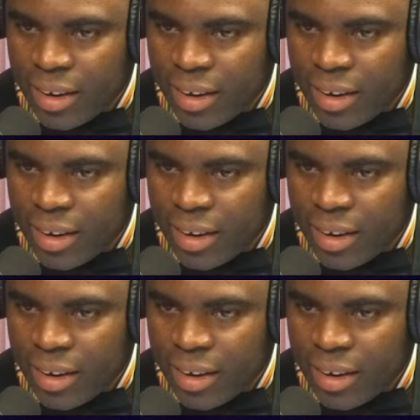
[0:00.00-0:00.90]

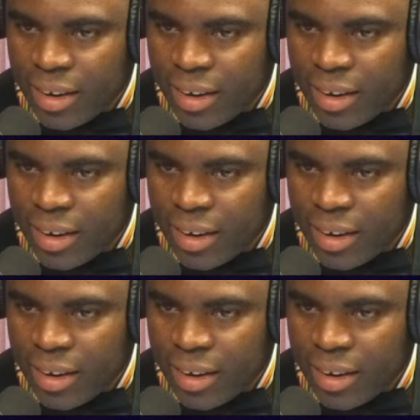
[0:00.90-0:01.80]

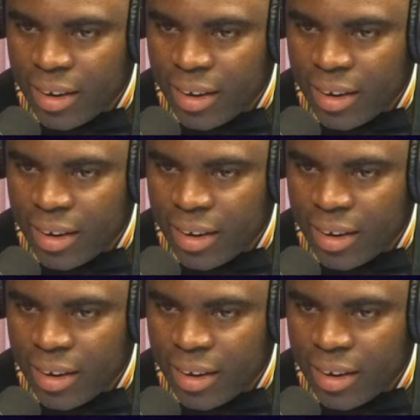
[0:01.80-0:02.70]

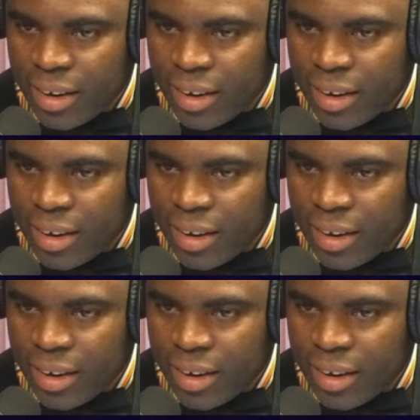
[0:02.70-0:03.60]

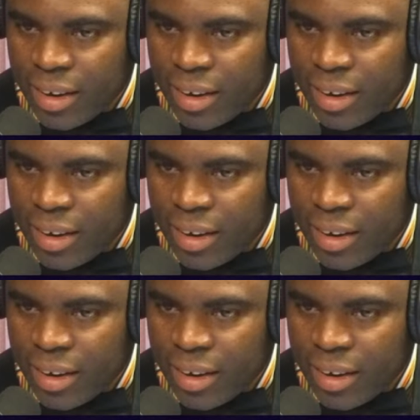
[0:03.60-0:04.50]

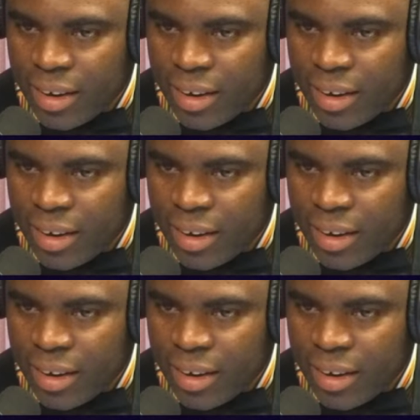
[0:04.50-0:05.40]

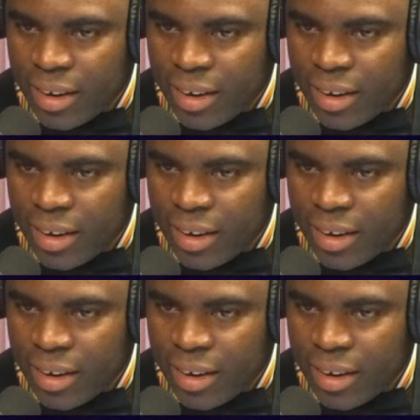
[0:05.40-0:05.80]
The face doesn't move, so there is nothing to read.